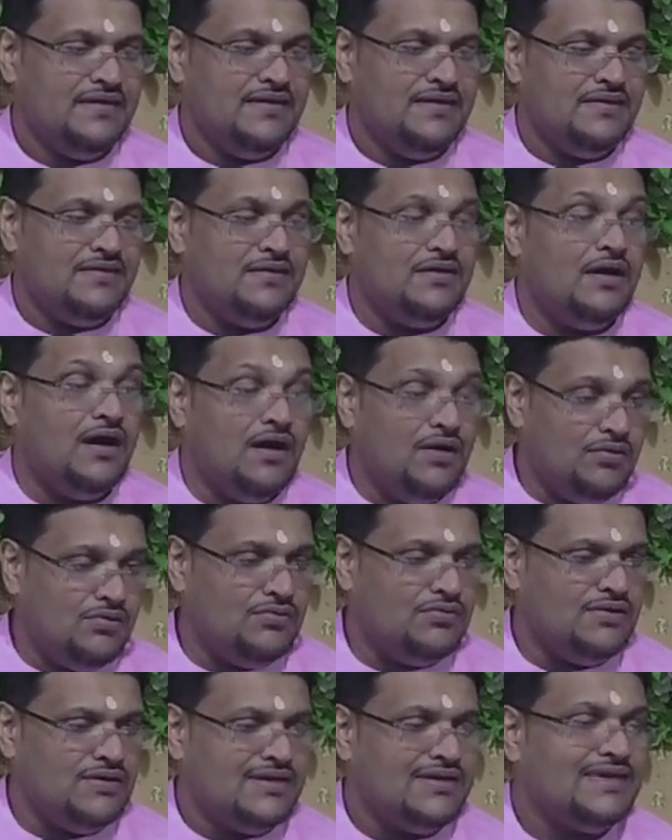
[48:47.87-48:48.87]
now
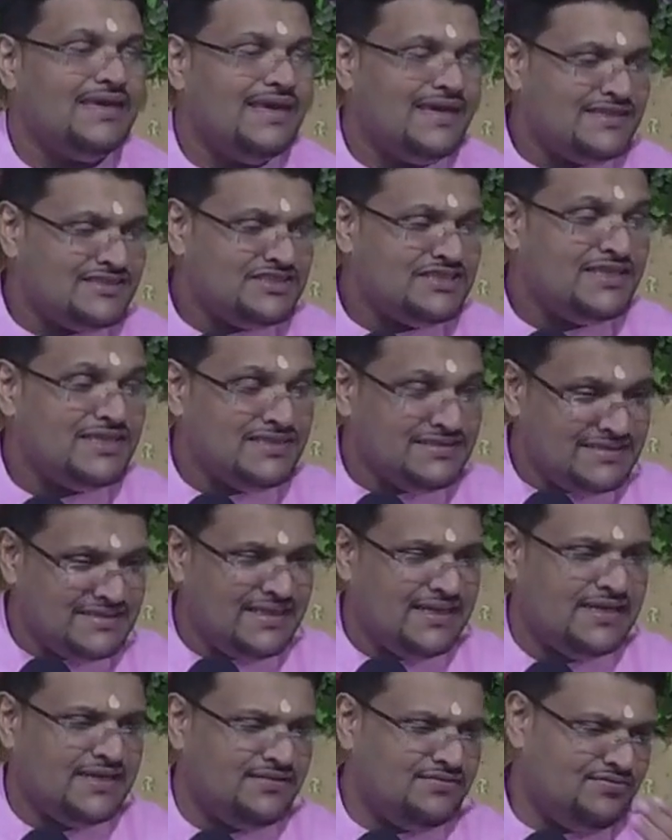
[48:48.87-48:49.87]
Keshi is
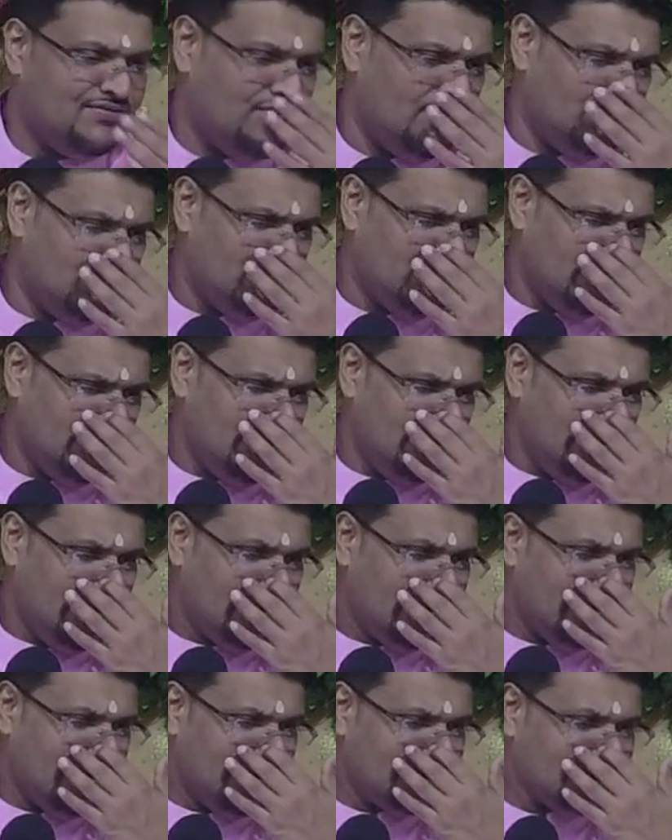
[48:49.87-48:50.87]
taken form.
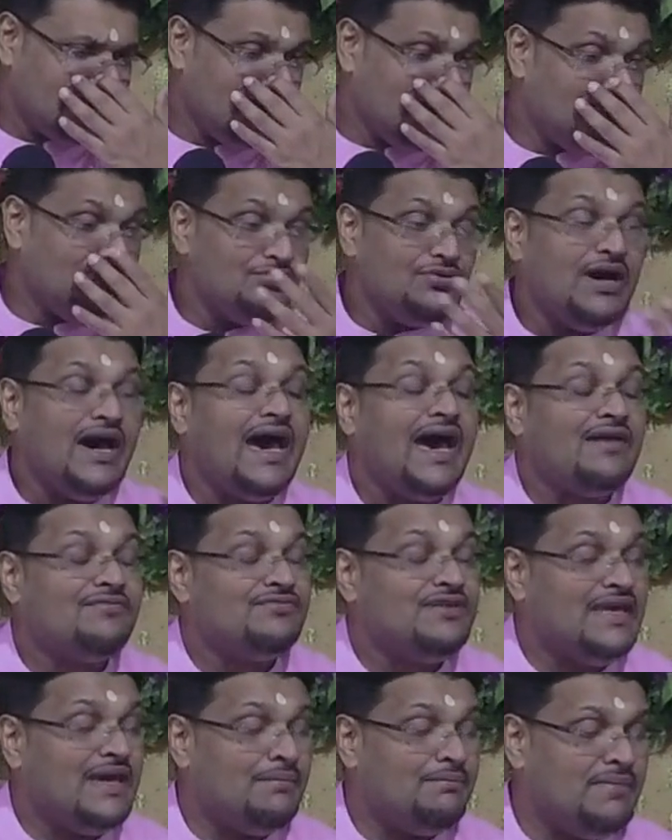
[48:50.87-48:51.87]
Keshi, you have
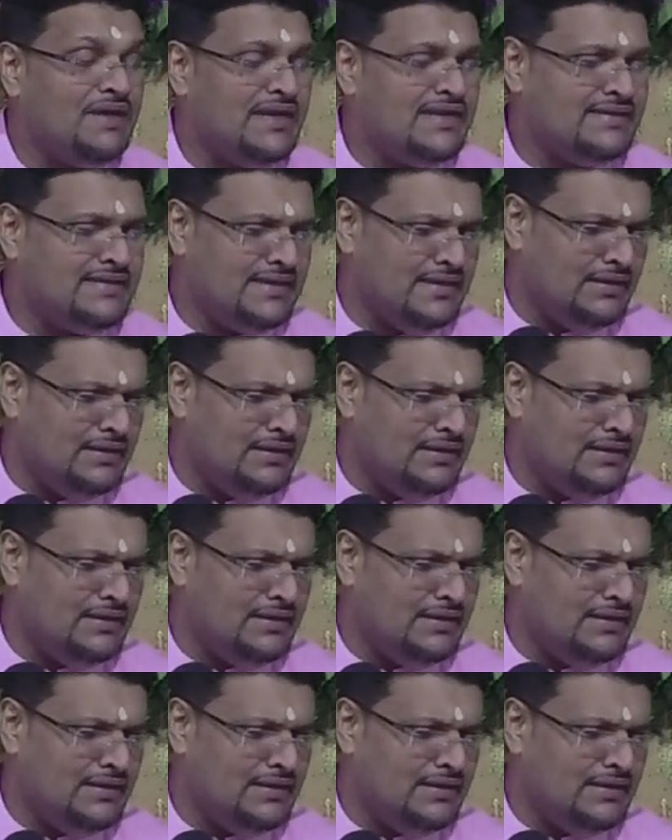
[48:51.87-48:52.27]
the ability,